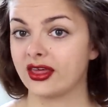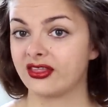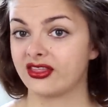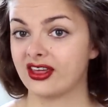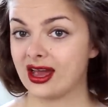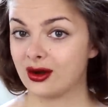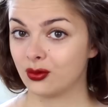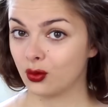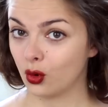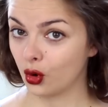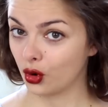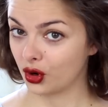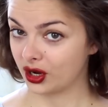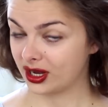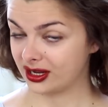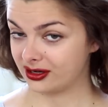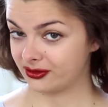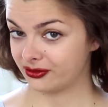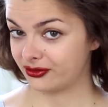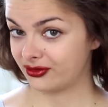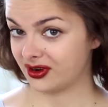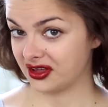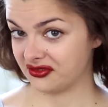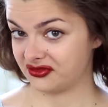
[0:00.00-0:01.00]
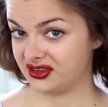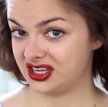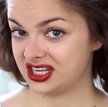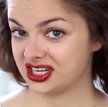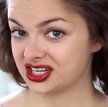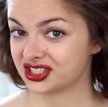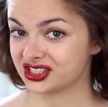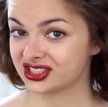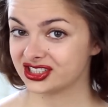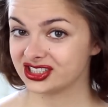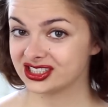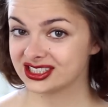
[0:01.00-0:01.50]
and then worn in fluffy
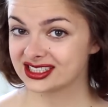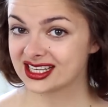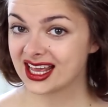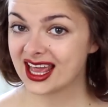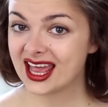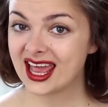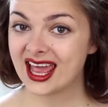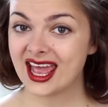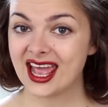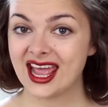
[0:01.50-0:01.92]
curls,